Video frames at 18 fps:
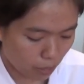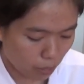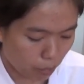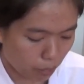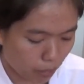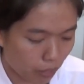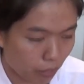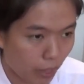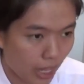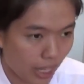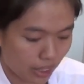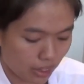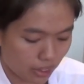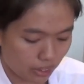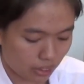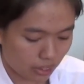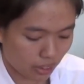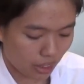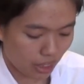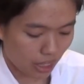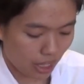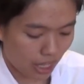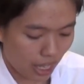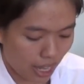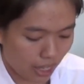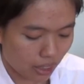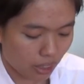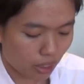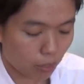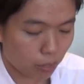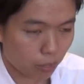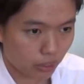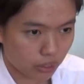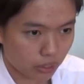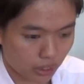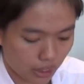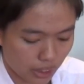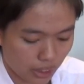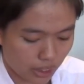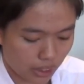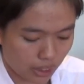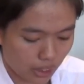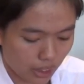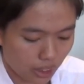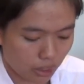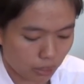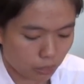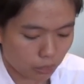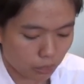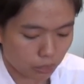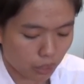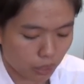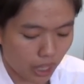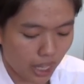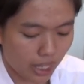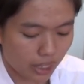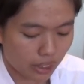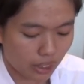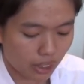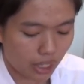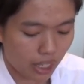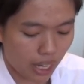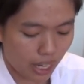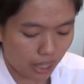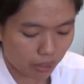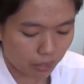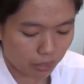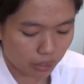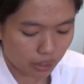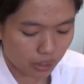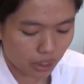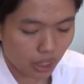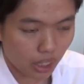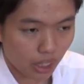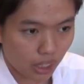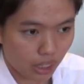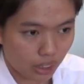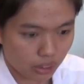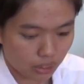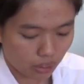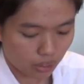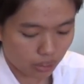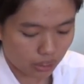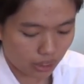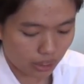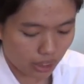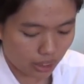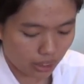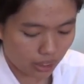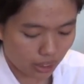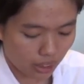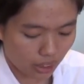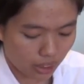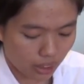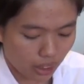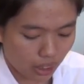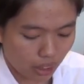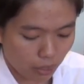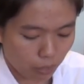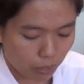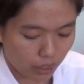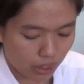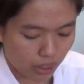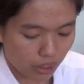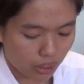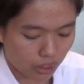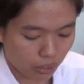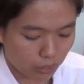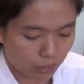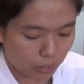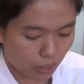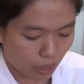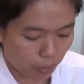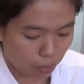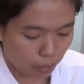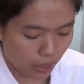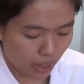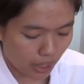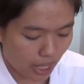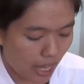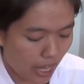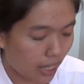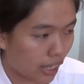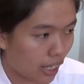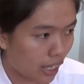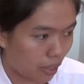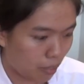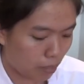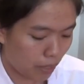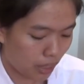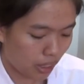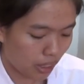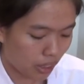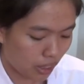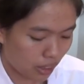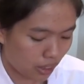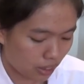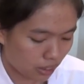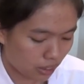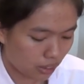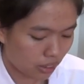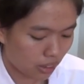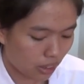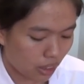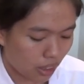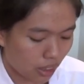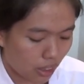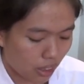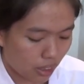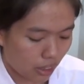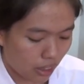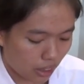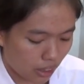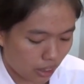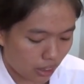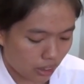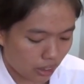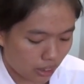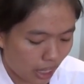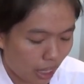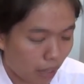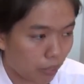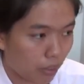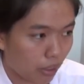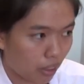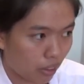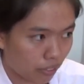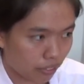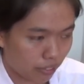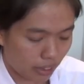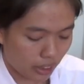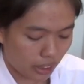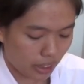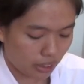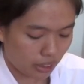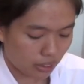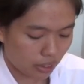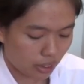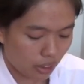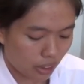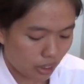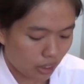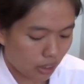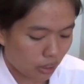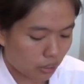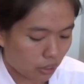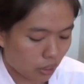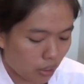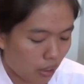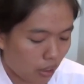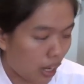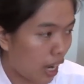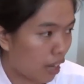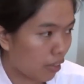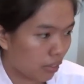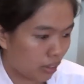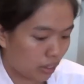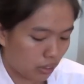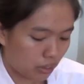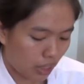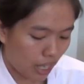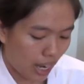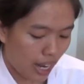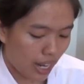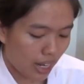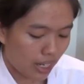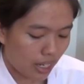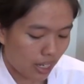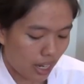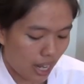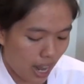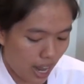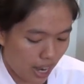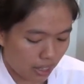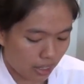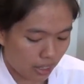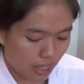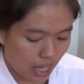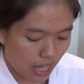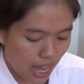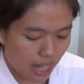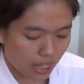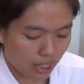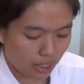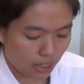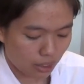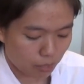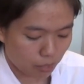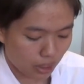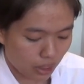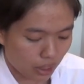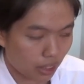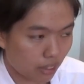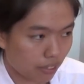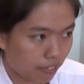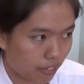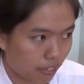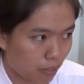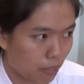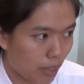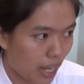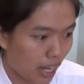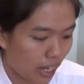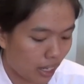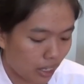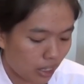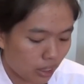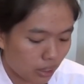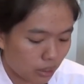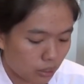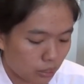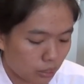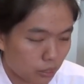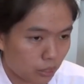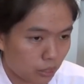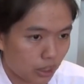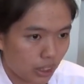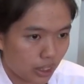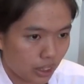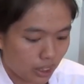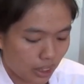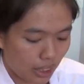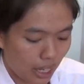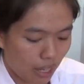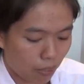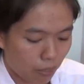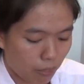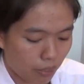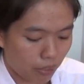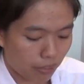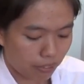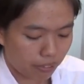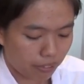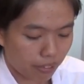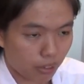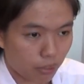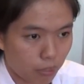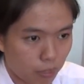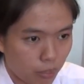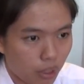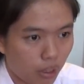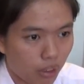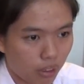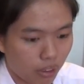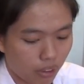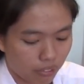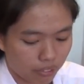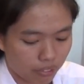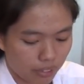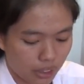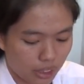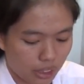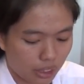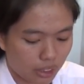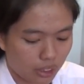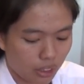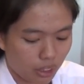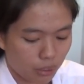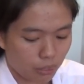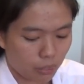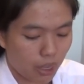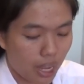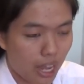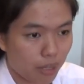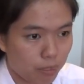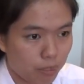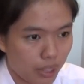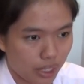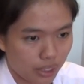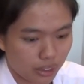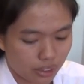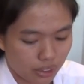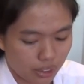provides an opportunity to try the language associated with new topic and enable us increase our confidence. Throughout trial, error, and immediate feedback, student now will feel more confident to express